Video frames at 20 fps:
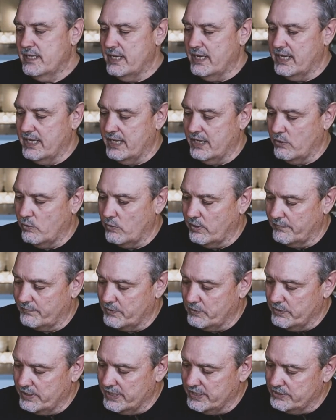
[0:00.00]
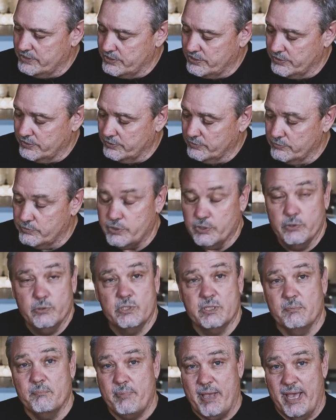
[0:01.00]
or if you need to do
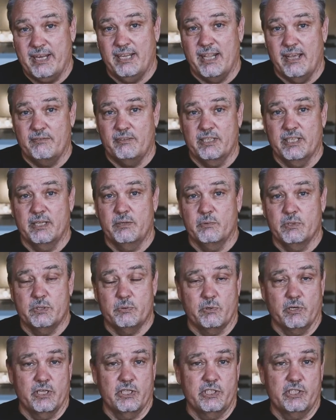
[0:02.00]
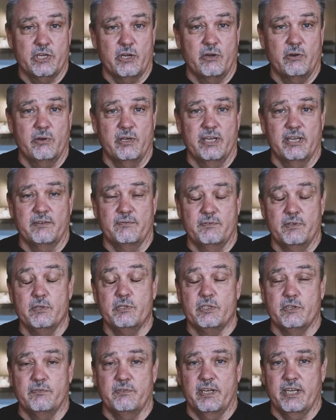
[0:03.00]
some bed leveling, which we're going to show in a
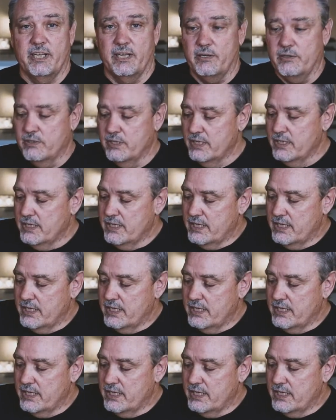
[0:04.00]
future video.